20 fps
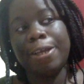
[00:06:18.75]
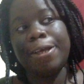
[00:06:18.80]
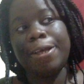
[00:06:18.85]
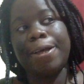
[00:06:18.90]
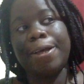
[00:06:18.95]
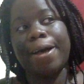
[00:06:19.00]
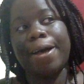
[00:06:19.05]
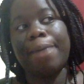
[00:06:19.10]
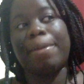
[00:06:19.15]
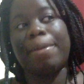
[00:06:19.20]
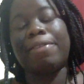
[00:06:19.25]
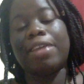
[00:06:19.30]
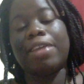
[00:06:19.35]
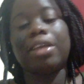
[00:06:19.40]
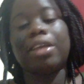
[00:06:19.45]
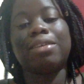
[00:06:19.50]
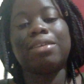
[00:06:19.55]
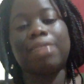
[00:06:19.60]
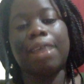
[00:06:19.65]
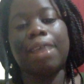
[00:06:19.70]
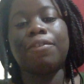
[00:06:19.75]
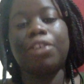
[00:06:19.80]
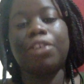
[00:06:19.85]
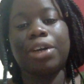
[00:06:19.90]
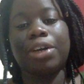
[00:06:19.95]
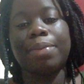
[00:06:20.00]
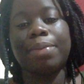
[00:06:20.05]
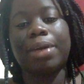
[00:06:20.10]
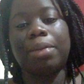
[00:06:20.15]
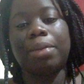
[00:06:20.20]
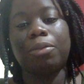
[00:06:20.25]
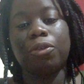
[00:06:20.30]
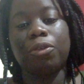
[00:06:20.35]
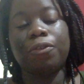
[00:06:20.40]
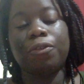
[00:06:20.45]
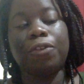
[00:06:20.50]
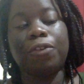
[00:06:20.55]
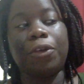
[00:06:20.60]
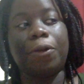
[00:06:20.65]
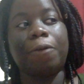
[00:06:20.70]
I think it's time for grandma to
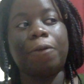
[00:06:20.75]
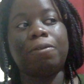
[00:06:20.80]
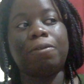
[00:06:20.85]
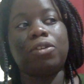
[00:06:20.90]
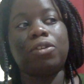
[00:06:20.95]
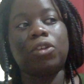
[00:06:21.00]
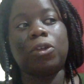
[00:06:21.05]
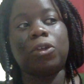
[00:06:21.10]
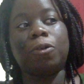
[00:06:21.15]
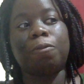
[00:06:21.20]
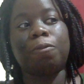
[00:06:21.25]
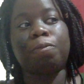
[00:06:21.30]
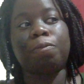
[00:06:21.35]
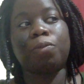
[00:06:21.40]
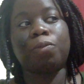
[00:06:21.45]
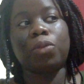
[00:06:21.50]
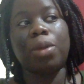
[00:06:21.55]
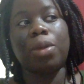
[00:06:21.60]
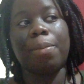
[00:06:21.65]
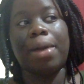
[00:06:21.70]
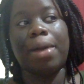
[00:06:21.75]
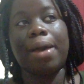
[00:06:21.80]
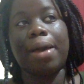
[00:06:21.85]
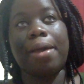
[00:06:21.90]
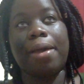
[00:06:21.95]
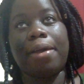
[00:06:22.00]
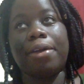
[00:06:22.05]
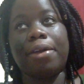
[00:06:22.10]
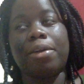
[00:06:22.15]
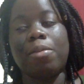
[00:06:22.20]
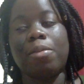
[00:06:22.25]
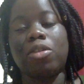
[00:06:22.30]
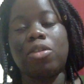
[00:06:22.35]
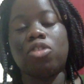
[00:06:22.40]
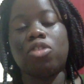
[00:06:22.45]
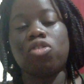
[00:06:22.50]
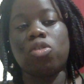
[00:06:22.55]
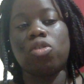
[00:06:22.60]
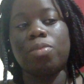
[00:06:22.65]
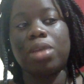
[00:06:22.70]
move, you know. So my grandmother
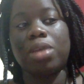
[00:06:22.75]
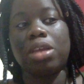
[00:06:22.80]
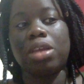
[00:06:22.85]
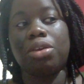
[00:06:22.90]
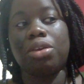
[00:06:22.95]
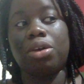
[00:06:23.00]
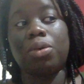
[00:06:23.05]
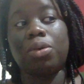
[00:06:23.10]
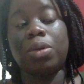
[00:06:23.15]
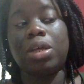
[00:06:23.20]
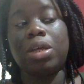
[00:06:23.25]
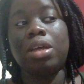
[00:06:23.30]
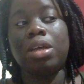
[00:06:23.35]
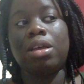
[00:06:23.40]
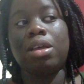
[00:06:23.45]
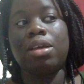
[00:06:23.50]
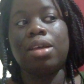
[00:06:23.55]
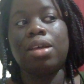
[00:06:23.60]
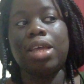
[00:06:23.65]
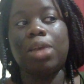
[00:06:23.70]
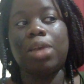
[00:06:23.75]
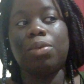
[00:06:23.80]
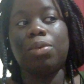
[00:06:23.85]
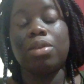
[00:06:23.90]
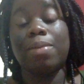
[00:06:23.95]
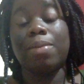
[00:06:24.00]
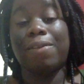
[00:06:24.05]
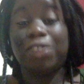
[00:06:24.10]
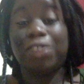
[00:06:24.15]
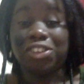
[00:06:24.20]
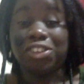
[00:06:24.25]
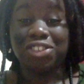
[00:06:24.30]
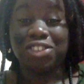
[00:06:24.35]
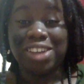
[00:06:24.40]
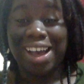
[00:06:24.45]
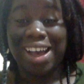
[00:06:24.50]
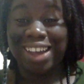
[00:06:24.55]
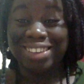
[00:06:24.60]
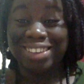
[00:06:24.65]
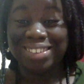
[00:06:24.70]
told me, you know, it was my first year of
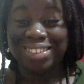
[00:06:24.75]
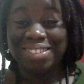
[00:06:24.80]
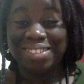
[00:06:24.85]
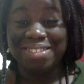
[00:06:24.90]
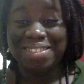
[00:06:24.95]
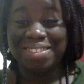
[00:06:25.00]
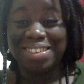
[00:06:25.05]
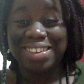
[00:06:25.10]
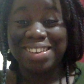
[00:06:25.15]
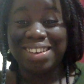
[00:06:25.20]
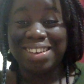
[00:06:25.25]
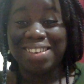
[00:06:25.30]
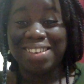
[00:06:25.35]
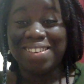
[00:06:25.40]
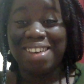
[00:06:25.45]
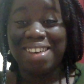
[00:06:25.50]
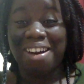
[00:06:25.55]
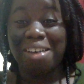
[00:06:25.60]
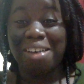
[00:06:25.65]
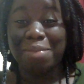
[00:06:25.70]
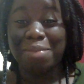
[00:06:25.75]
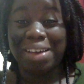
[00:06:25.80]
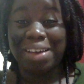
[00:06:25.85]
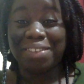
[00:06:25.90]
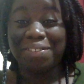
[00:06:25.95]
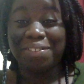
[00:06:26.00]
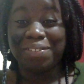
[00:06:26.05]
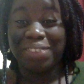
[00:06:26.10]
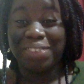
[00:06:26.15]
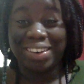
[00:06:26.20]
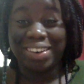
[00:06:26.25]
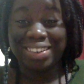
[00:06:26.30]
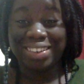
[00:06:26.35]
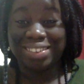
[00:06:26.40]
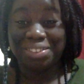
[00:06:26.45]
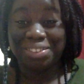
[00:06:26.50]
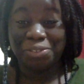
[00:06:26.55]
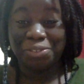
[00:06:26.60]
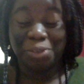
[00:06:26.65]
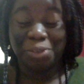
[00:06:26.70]
high school, you know, all my
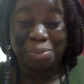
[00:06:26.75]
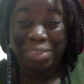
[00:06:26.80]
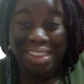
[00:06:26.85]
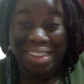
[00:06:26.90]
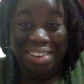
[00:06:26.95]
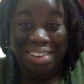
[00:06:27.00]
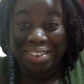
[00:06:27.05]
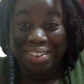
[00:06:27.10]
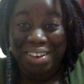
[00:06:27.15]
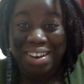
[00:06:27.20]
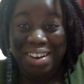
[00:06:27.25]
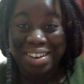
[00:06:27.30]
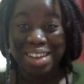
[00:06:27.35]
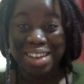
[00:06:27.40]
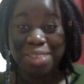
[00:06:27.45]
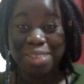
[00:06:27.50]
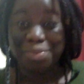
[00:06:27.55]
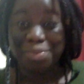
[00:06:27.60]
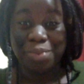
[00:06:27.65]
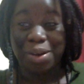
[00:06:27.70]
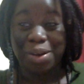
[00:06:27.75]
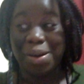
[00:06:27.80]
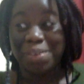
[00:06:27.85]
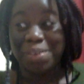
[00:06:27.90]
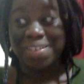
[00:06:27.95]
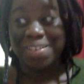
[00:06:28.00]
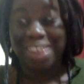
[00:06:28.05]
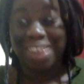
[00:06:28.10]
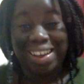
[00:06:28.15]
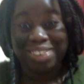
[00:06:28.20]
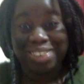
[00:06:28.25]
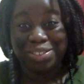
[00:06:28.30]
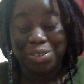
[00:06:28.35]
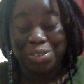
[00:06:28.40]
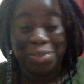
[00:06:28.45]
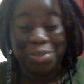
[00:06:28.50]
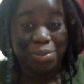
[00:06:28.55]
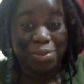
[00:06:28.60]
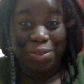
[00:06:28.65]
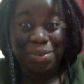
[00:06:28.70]
friends from kindergarten up were all going to high
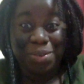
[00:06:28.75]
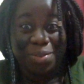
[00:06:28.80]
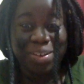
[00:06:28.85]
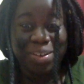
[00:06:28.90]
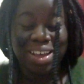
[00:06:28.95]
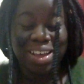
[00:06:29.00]
school, woo!